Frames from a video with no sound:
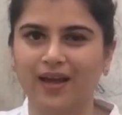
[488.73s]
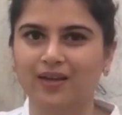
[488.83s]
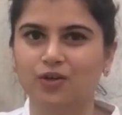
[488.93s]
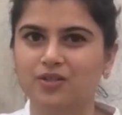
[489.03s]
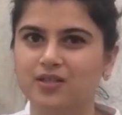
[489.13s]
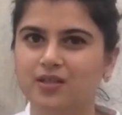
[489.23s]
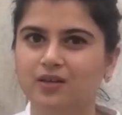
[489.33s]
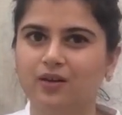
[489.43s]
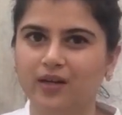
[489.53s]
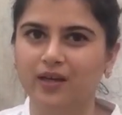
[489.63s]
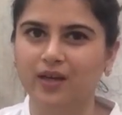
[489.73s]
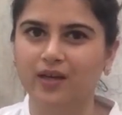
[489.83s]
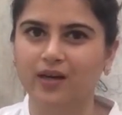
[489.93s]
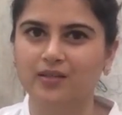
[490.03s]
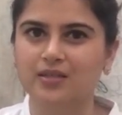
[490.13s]
and you're still not getting
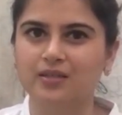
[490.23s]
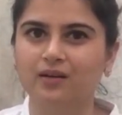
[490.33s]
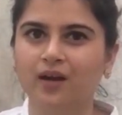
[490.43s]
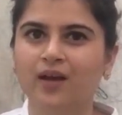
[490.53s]
an answer,